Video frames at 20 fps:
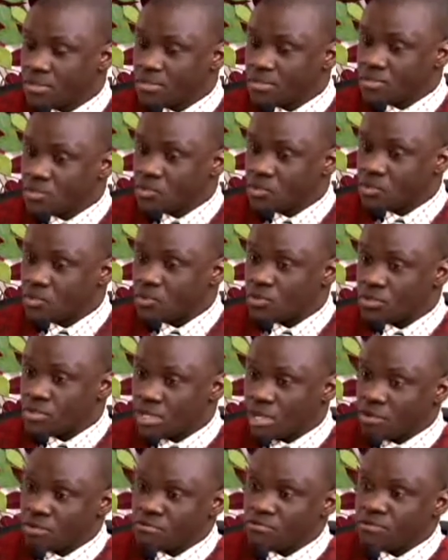So
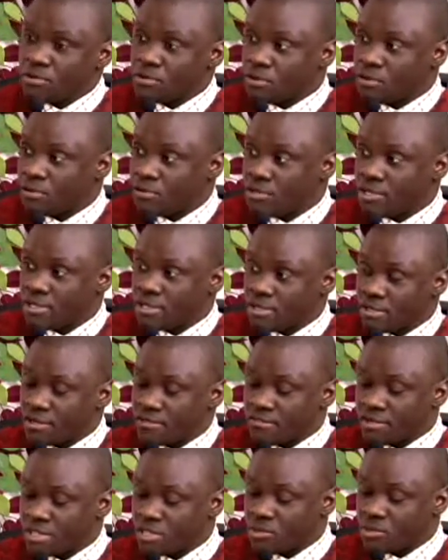down the road,
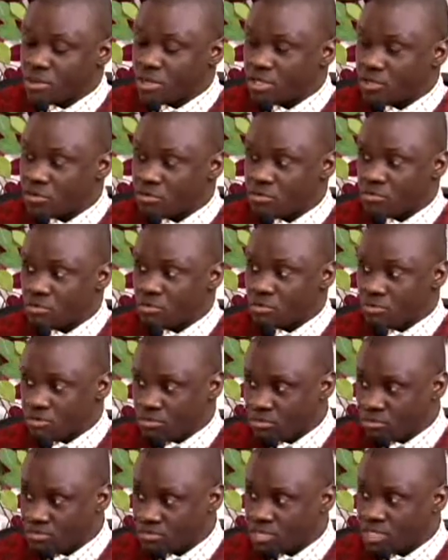they tried to
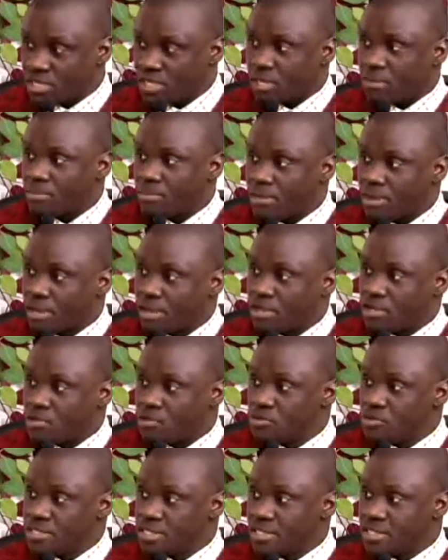set up a
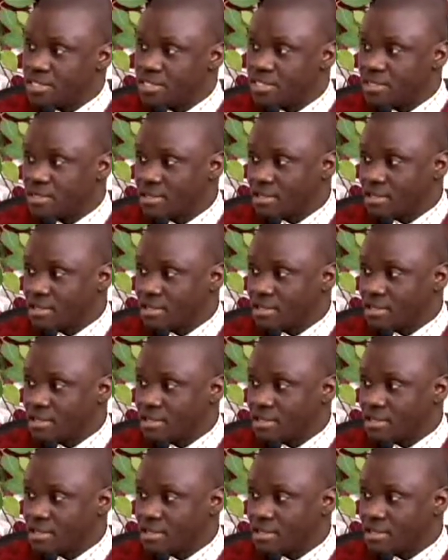unit